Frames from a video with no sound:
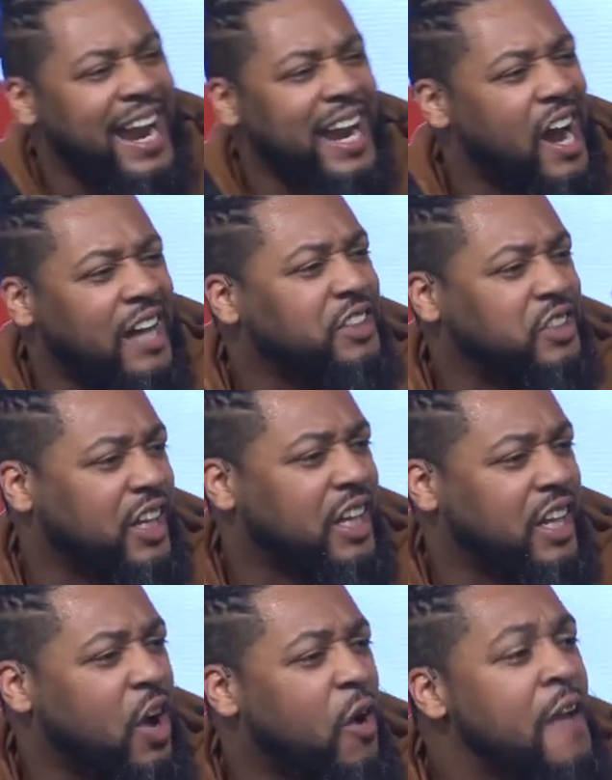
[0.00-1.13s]
unto
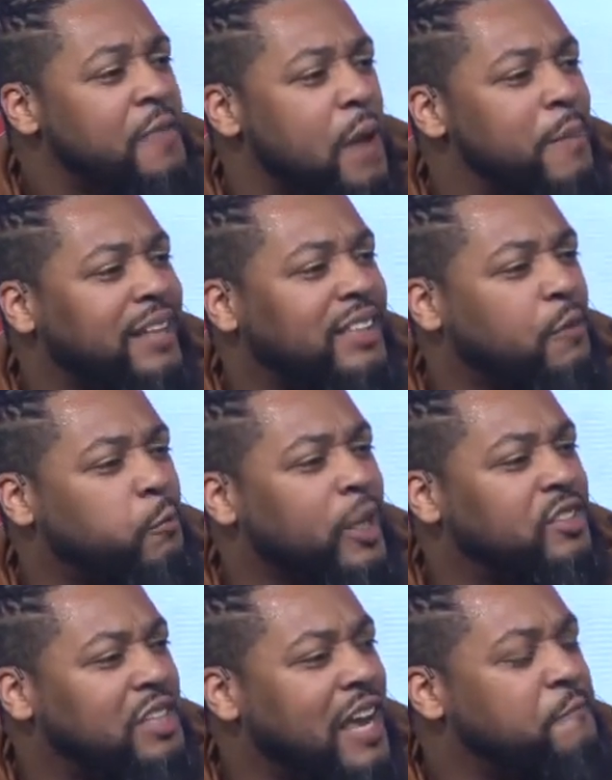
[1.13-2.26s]
you. That means that if we
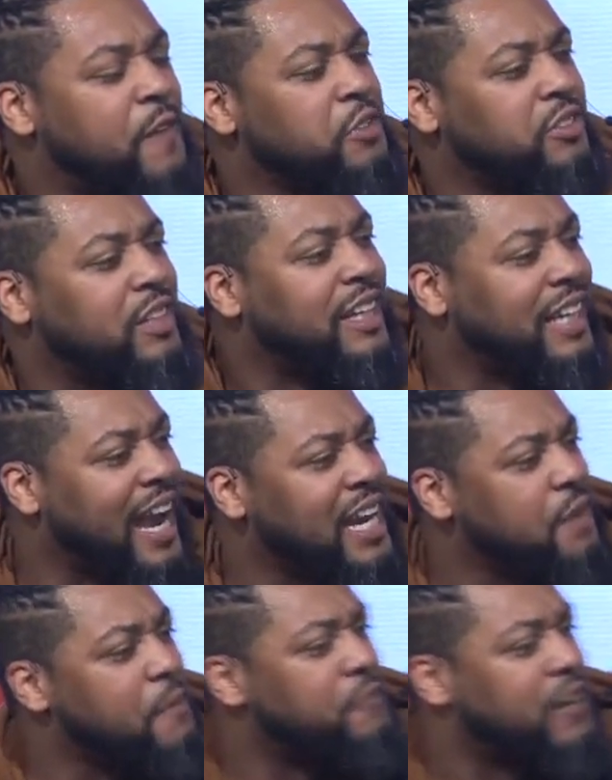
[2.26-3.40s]
seek first the kingdom
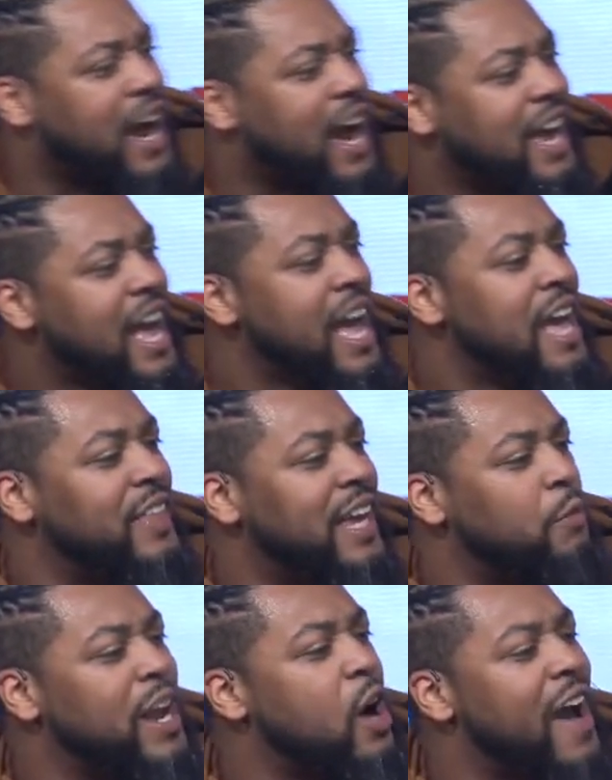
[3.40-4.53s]
of God, then
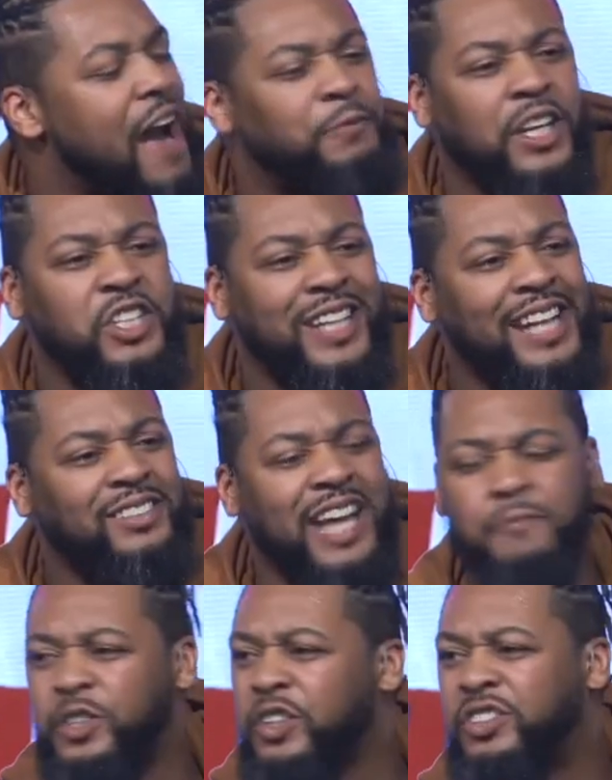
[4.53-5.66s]
we don't have to chase
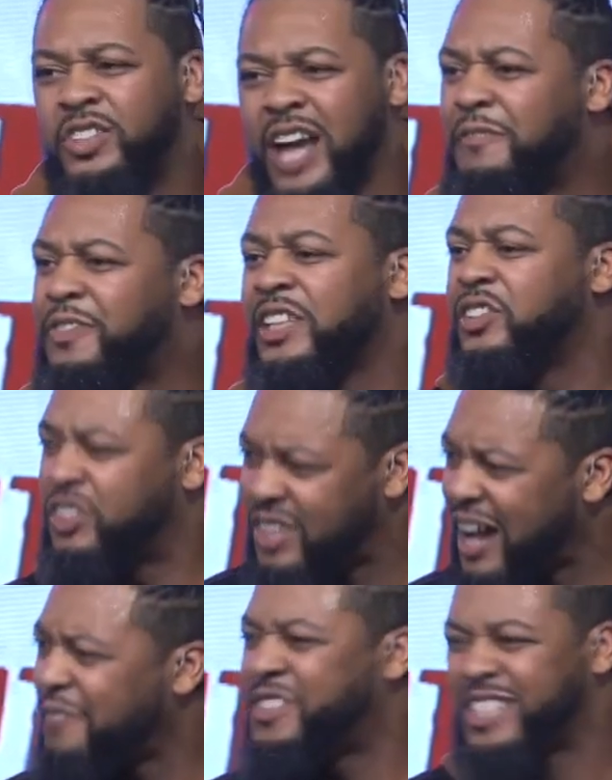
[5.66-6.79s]
after stuff, then
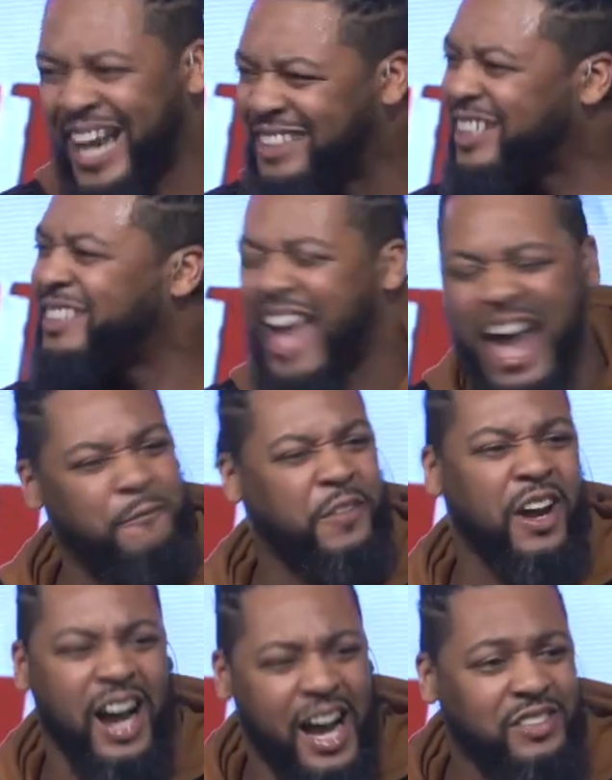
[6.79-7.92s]
stuff chases after
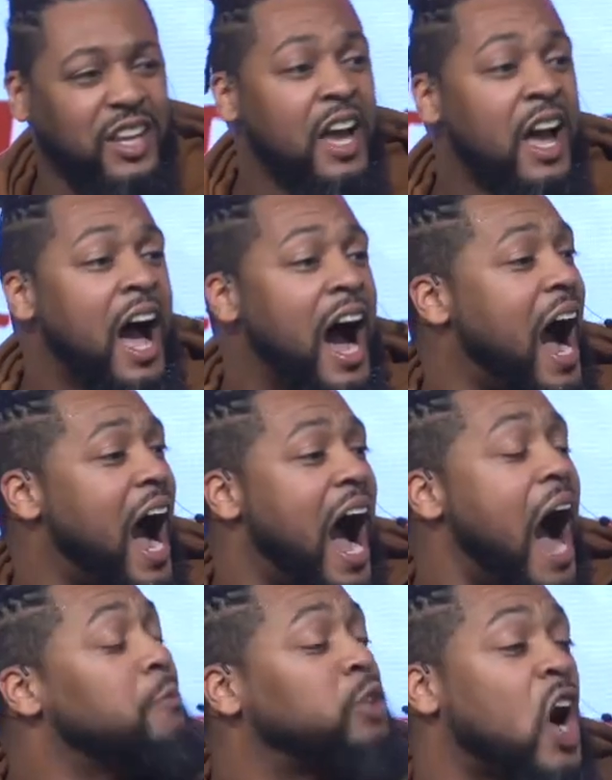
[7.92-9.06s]
us.
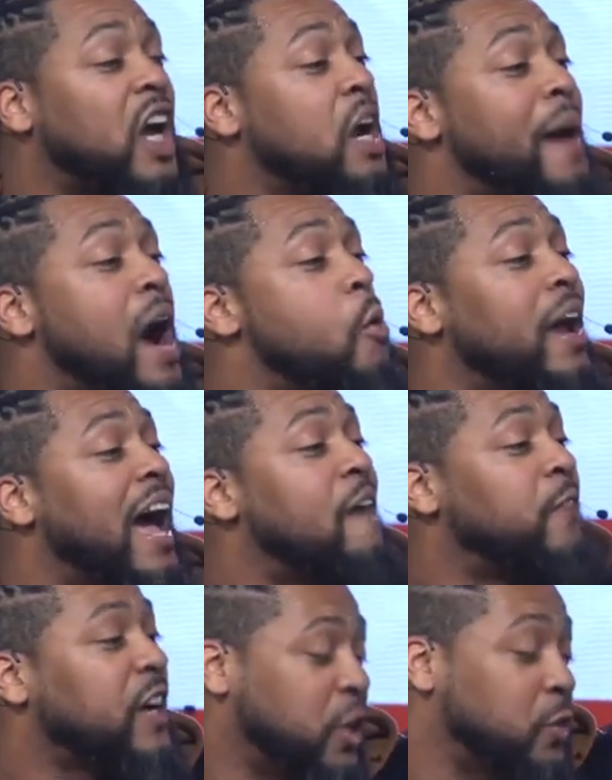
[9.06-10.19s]
I'm talking about whatever
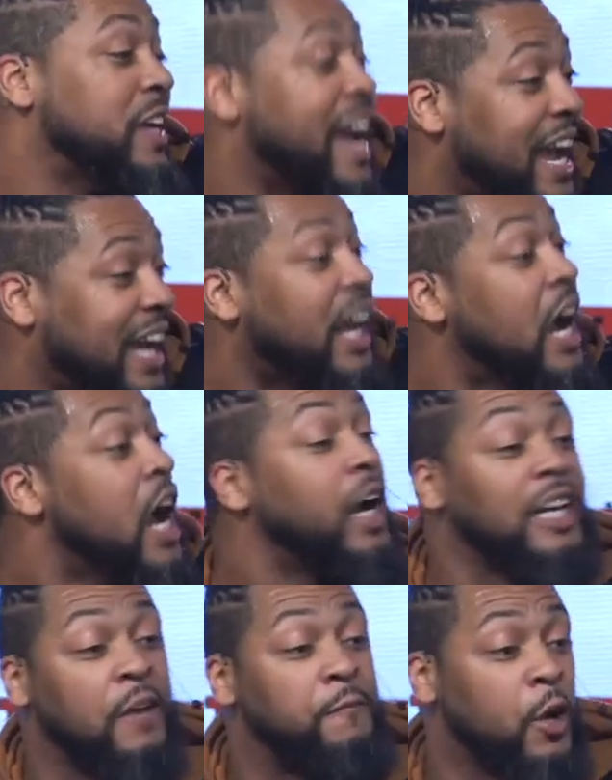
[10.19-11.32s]
you need. Because
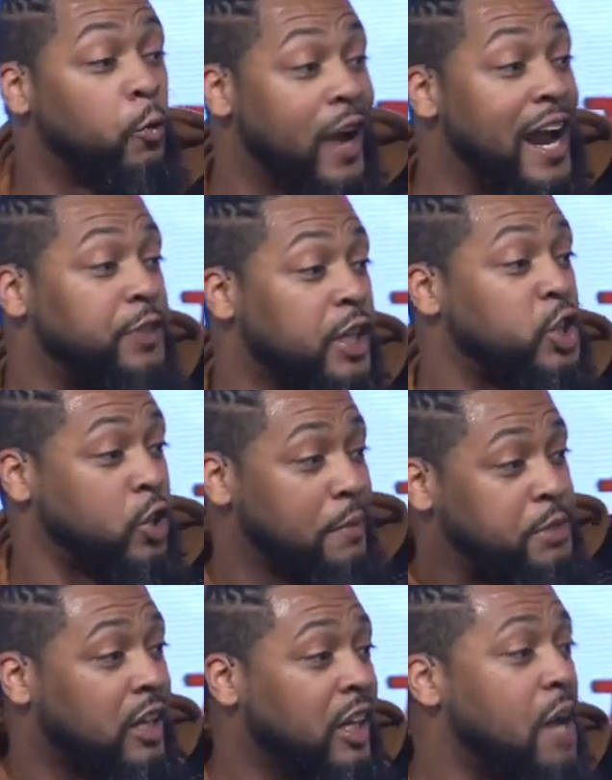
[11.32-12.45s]
if you read the scripture
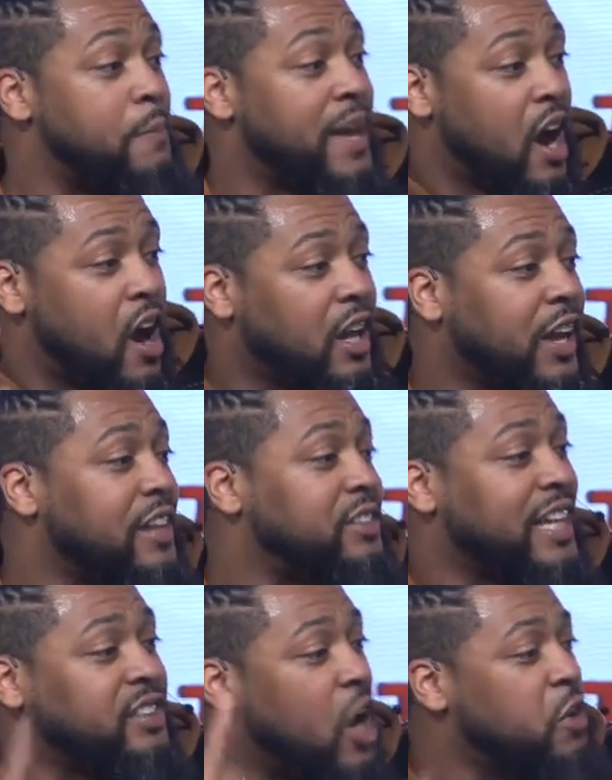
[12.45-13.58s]
a little bit earlier, it
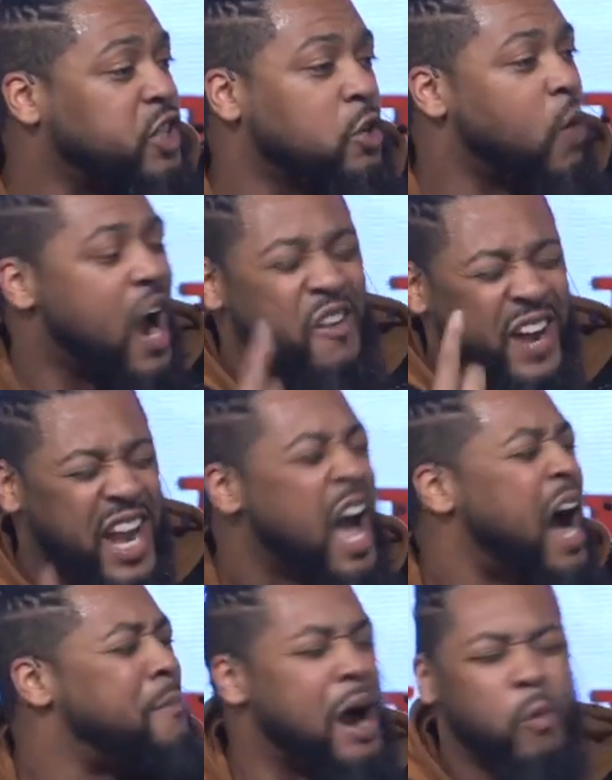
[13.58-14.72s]
says, Don't you worry
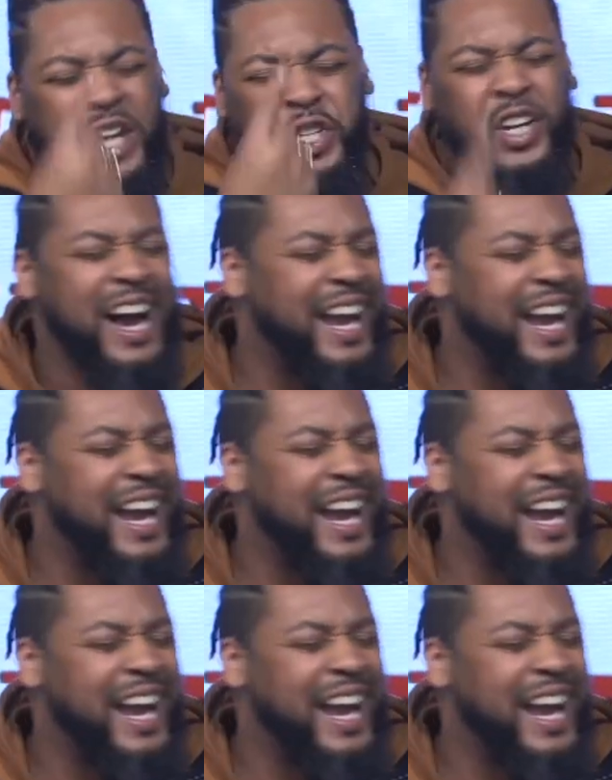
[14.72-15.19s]
about what you're going to